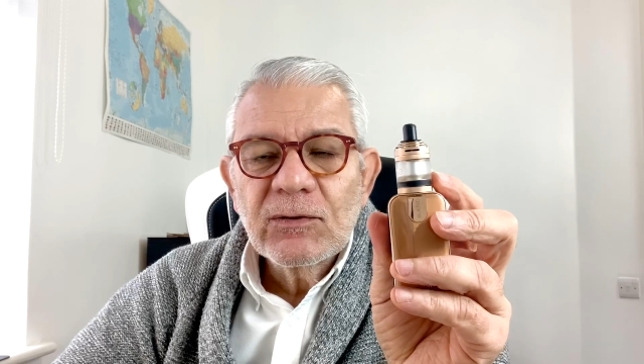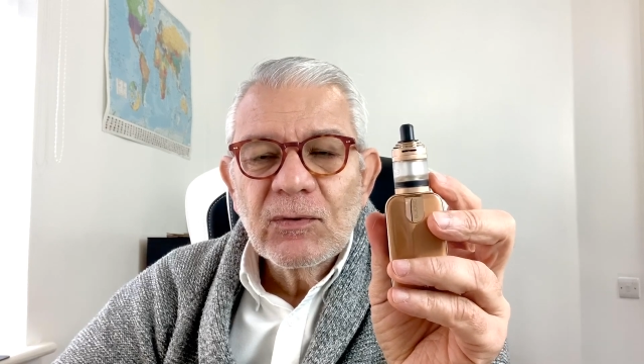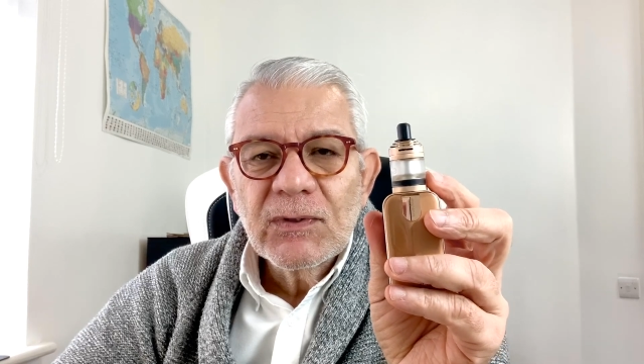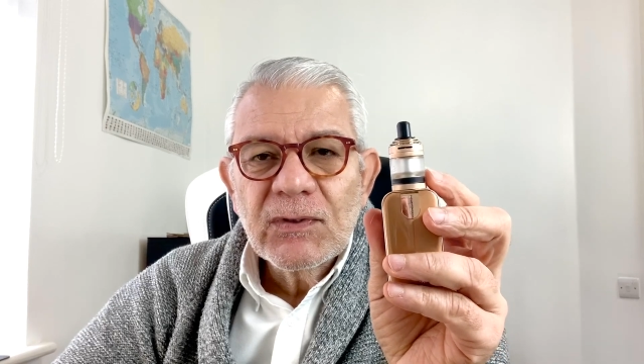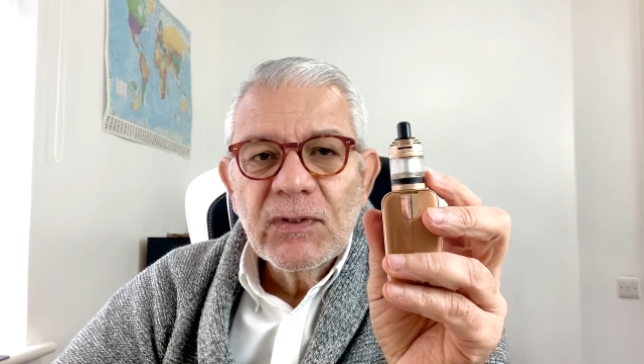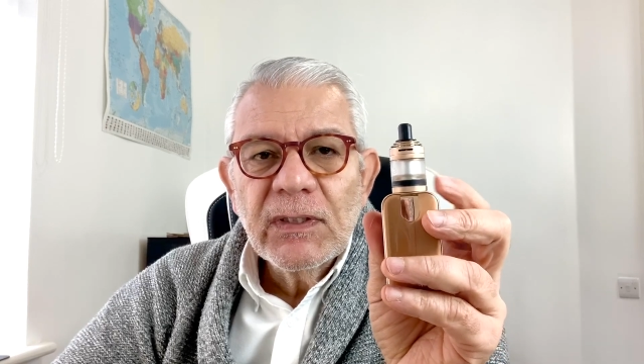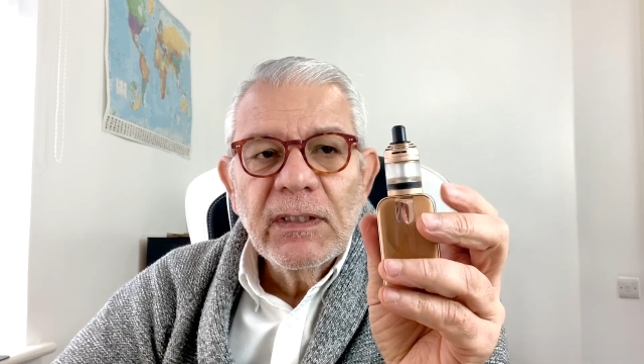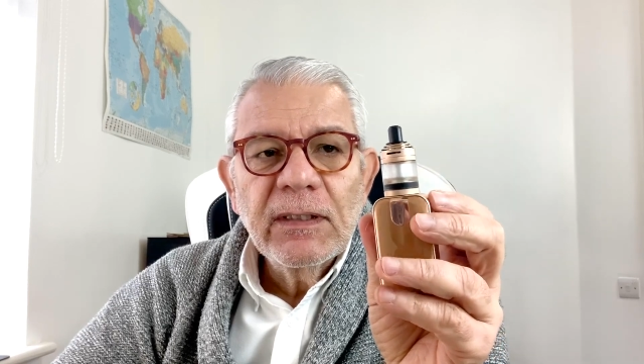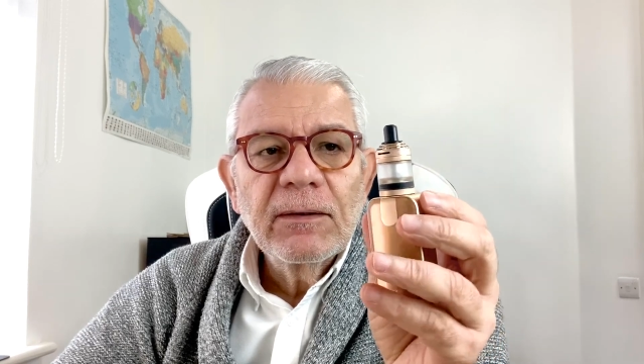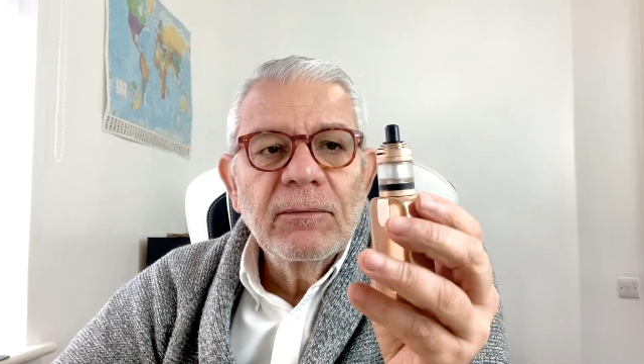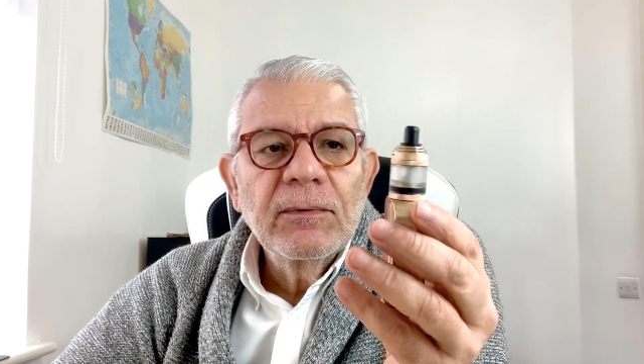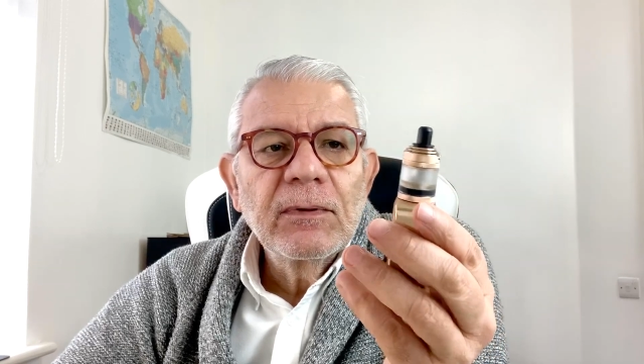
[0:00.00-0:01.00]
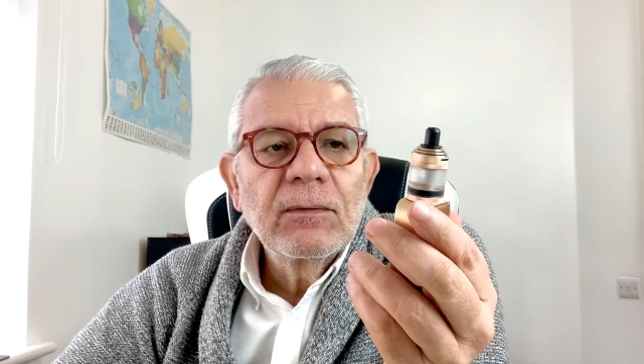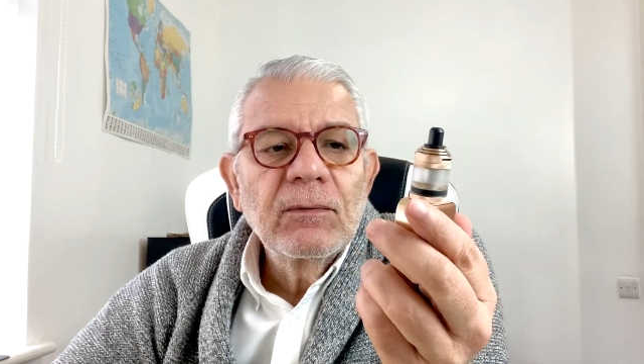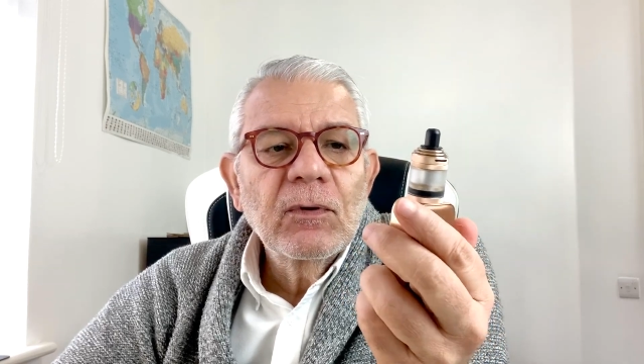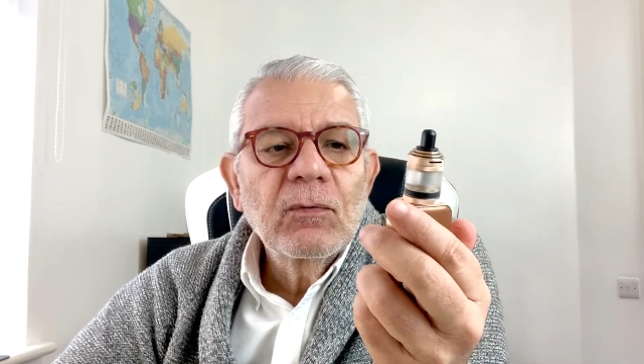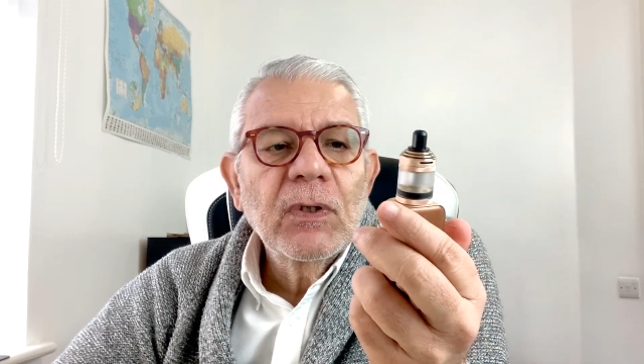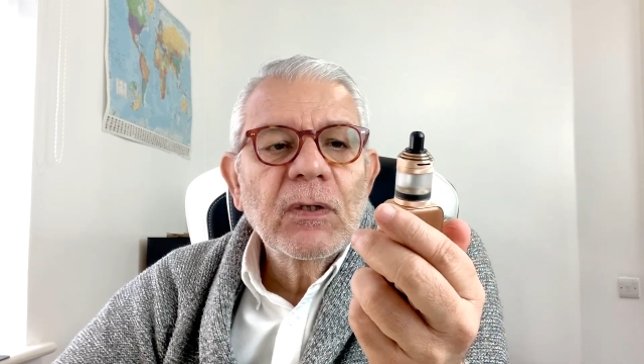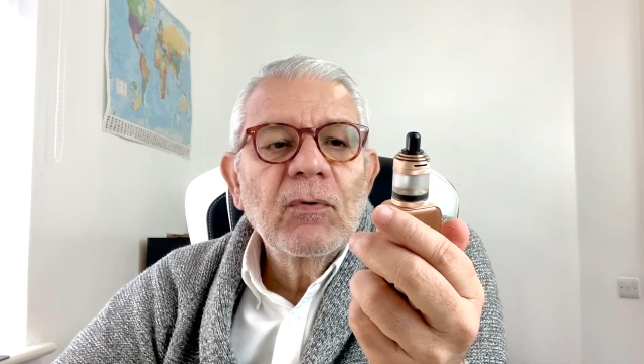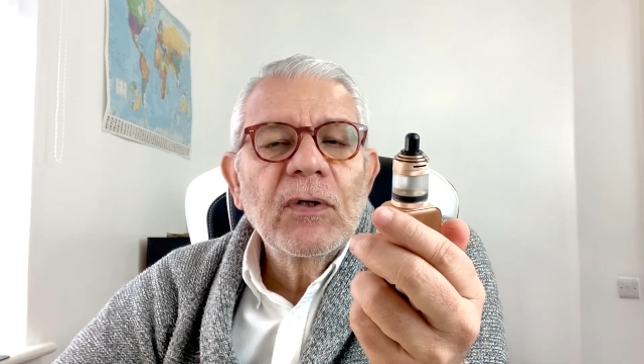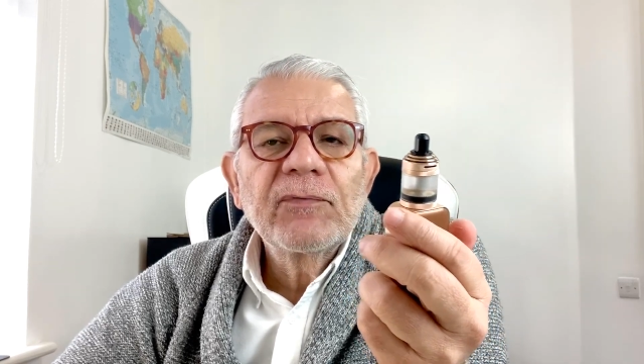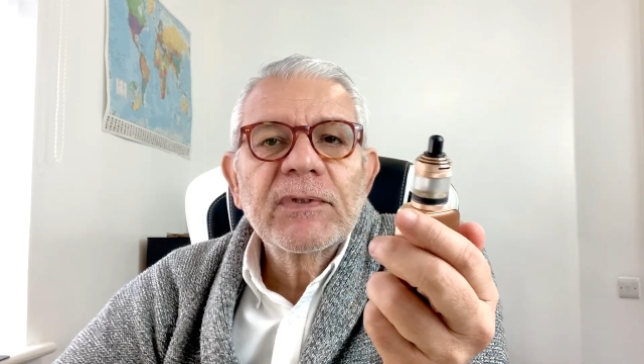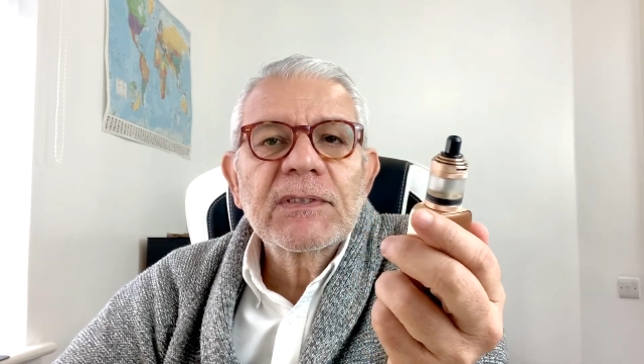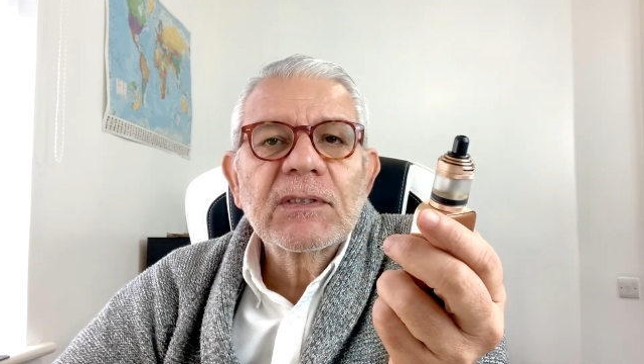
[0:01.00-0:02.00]
So it's really, quite
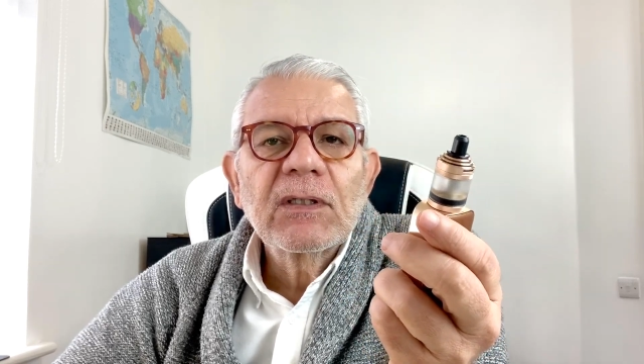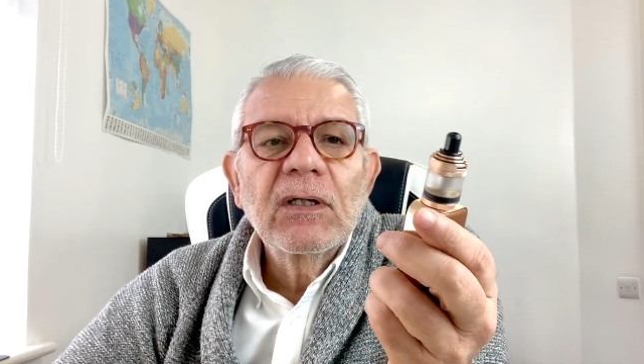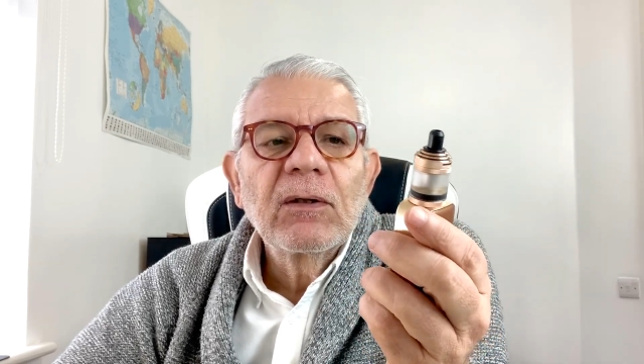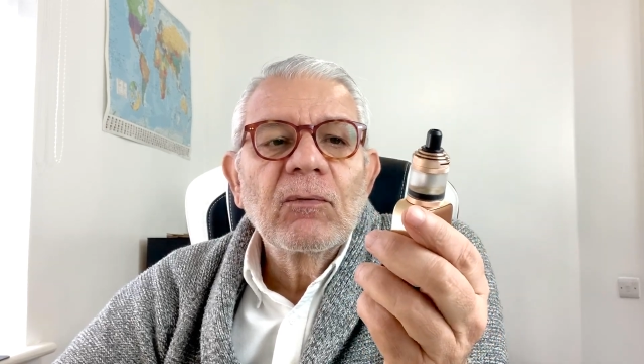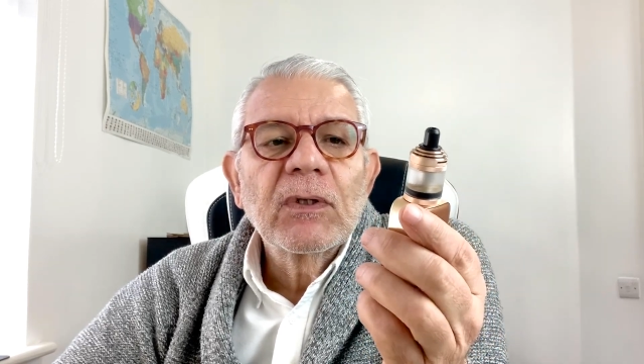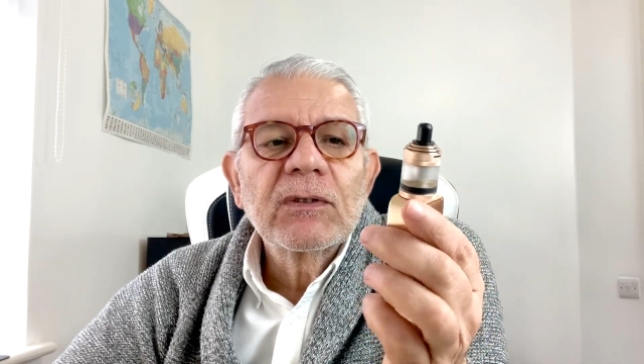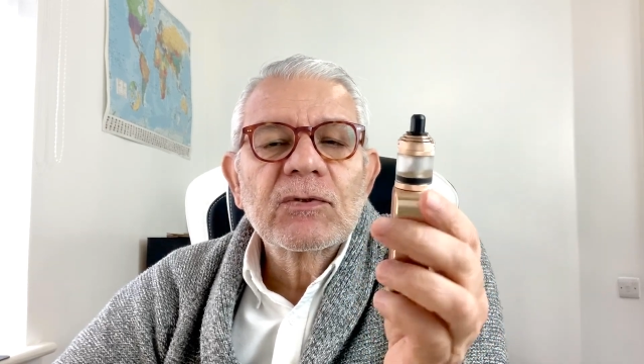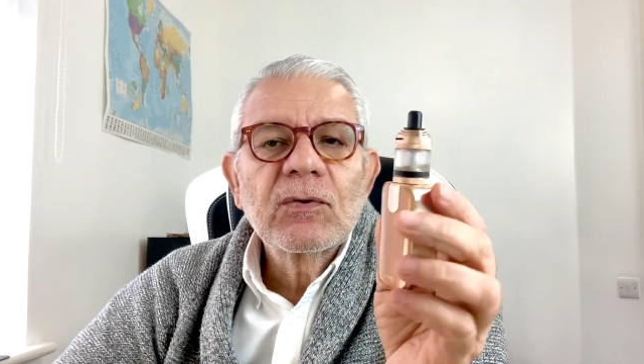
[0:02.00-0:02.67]
a versatile one.